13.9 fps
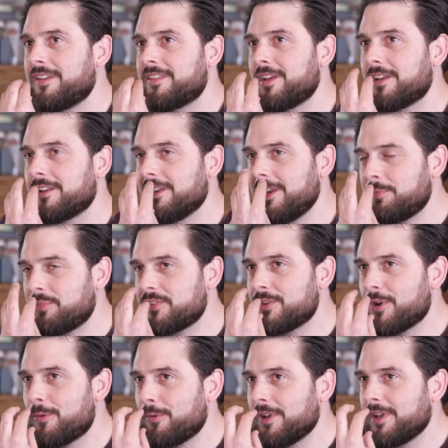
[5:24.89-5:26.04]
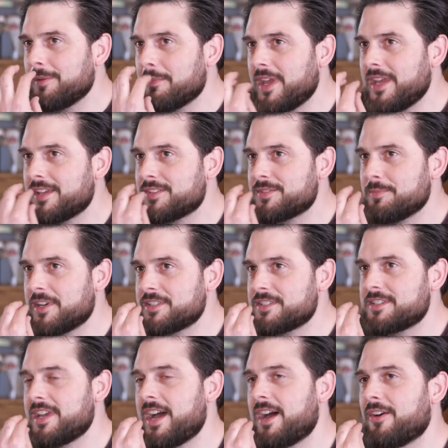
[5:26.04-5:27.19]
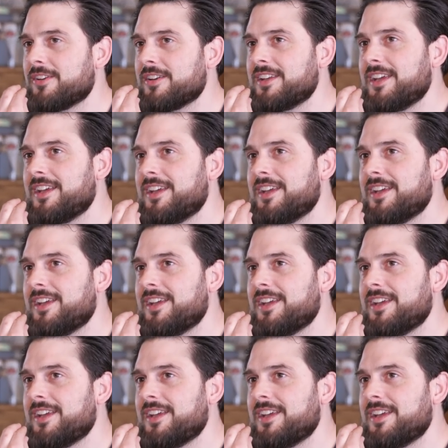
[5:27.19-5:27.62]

their lips don't really make as much sound.